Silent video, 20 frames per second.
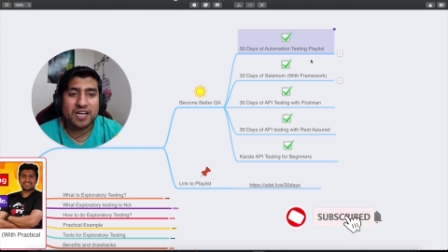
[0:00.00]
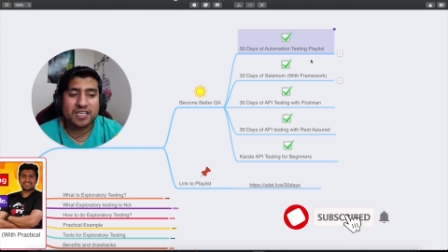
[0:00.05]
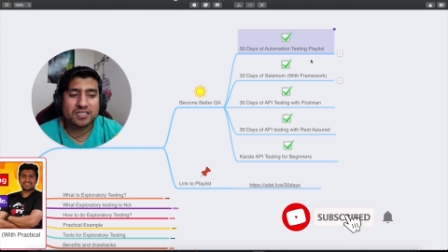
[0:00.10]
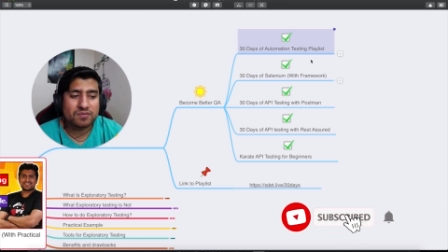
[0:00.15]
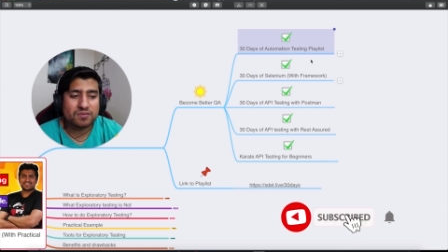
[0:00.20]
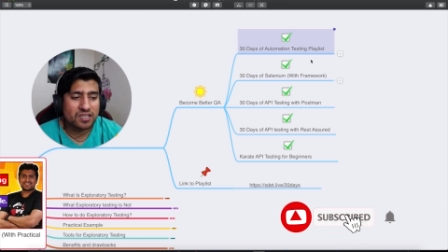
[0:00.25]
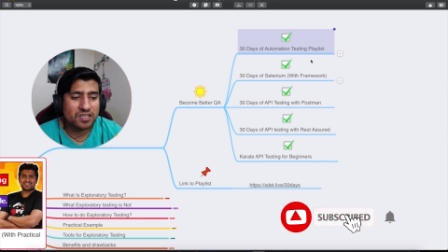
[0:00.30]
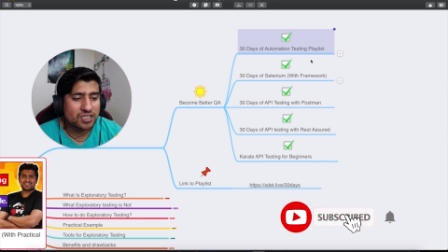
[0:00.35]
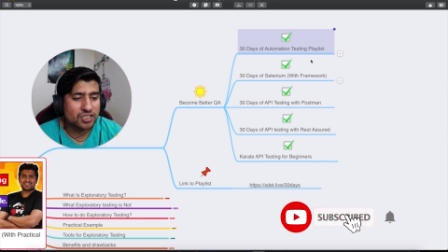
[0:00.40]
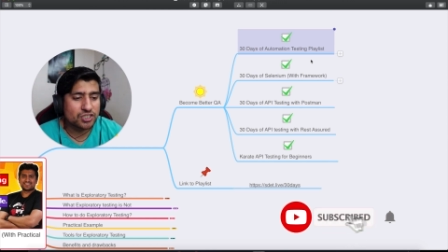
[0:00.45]
as
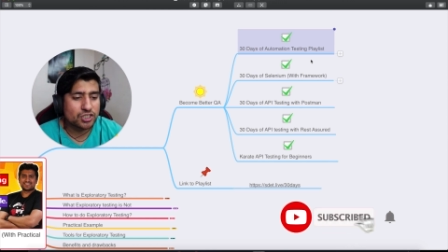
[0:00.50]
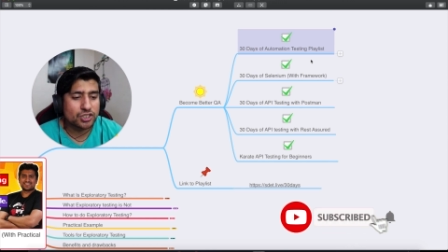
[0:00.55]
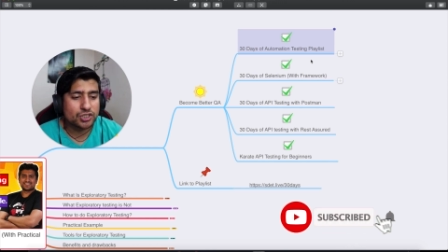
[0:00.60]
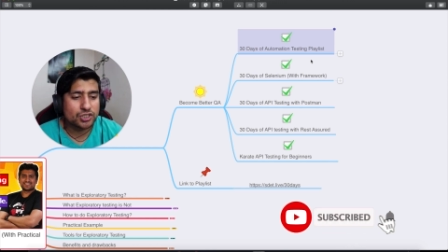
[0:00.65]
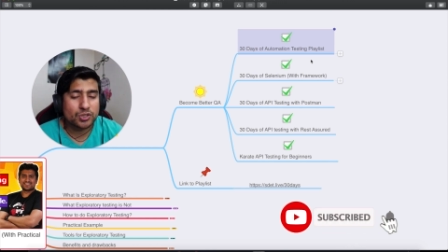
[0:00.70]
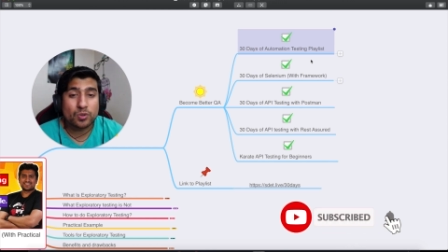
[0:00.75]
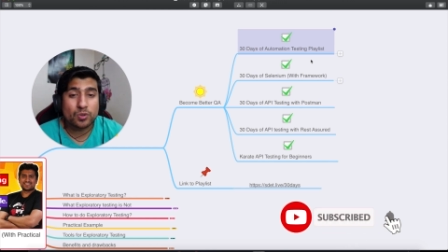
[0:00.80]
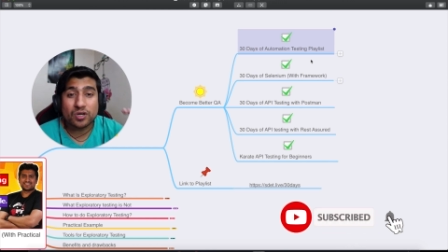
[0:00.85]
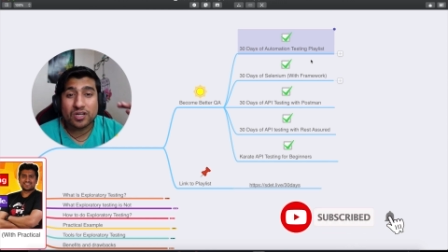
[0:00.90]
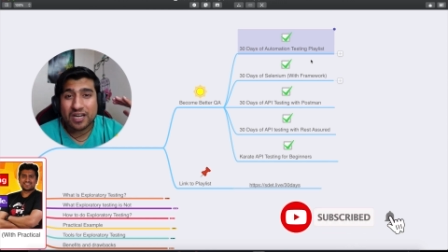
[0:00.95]
well as I just
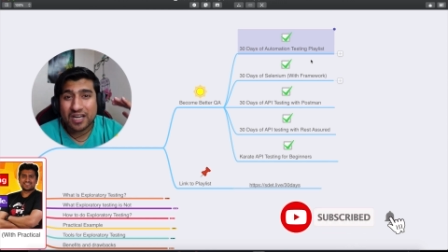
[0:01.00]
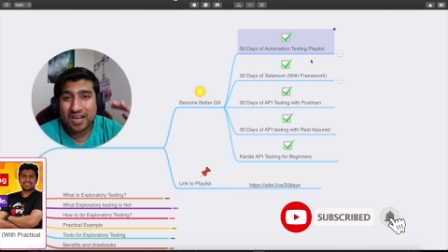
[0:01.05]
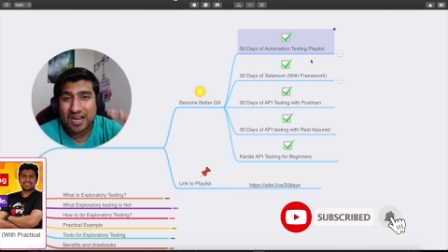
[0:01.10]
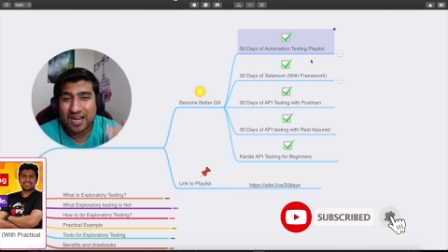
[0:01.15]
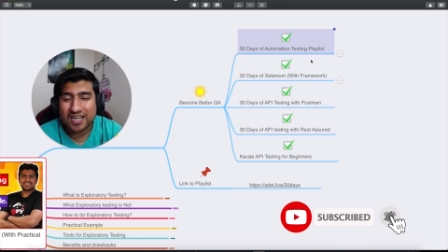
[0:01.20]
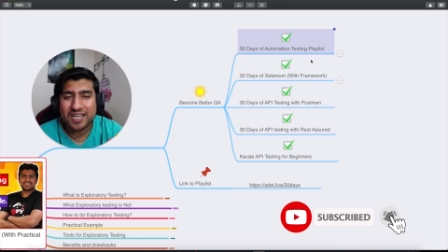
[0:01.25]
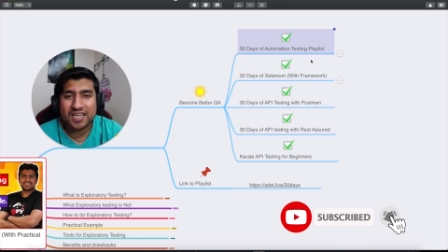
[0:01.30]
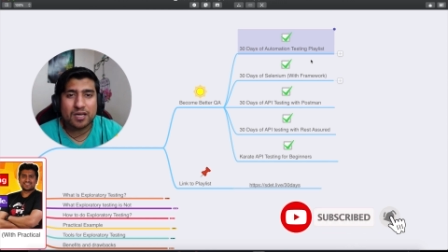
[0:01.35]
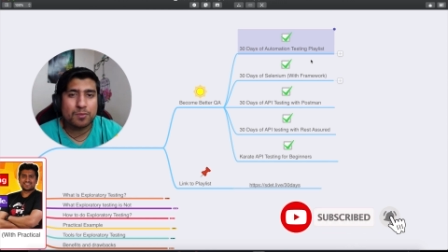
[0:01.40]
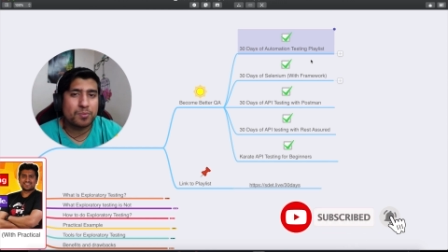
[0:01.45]
showed
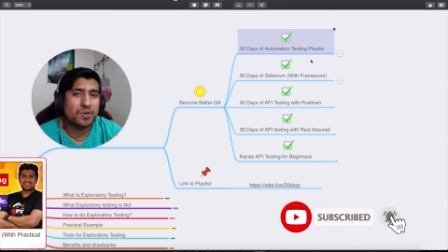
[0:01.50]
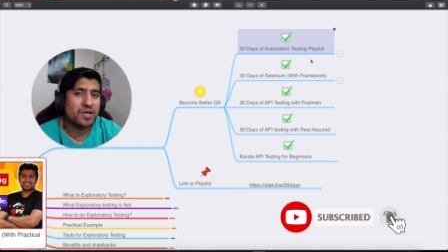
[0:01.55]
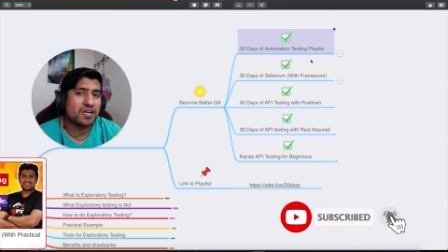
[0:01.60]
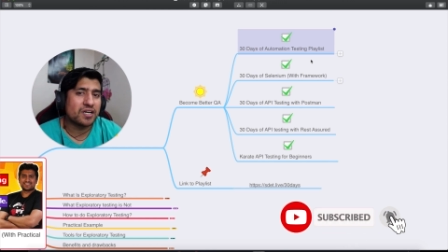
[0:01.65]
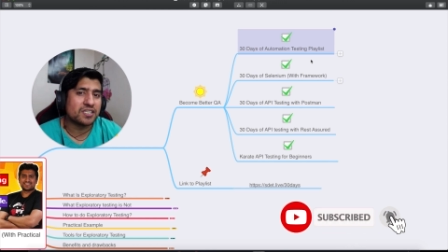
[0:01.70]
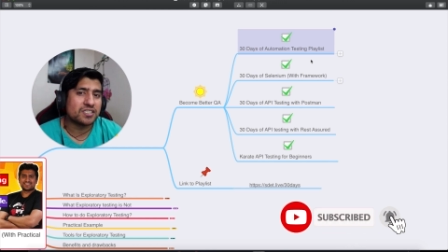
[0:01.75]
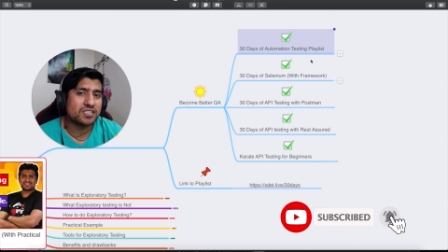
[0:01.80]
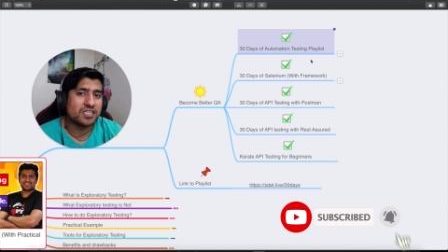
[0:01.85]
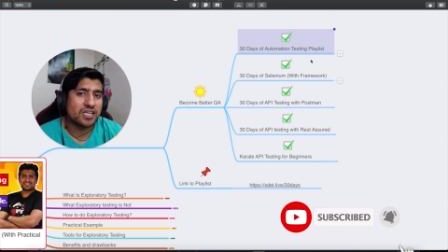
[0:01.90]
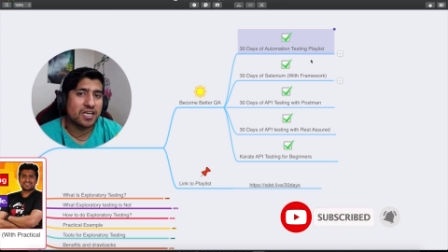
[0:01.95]
Karate A P I
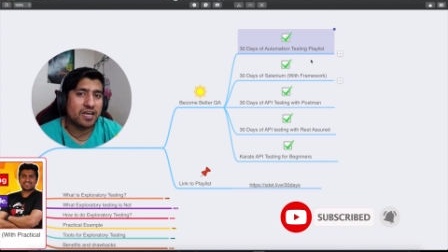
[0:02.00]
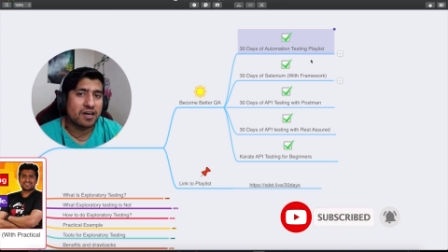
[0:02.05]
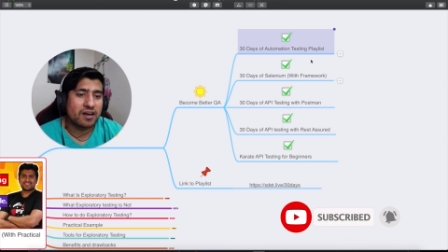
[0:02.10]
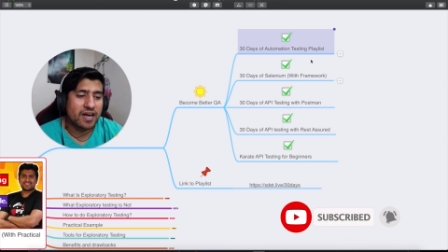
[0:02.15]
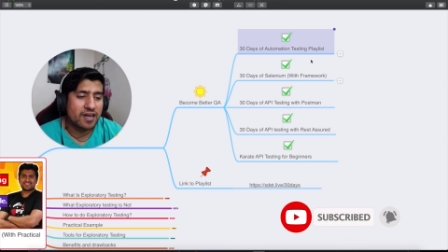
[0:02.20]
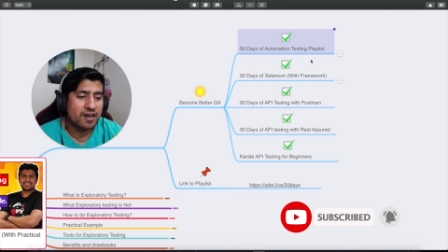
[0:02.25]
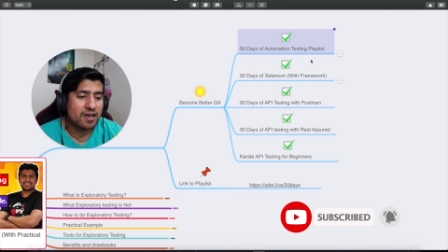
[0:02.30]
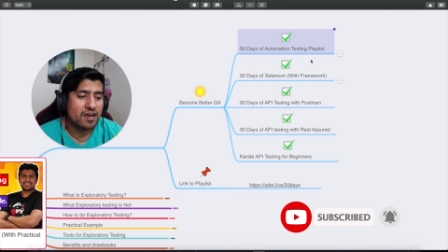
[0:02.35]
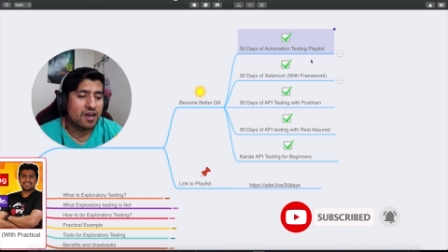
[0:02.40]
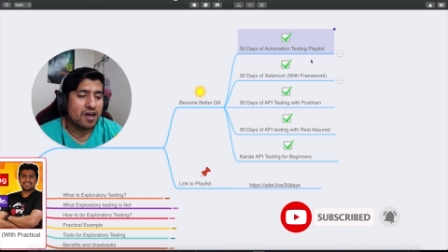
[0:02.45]
testing,
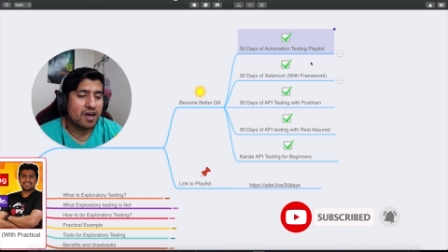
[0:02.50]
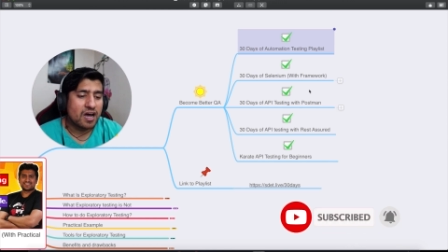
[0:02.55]
right?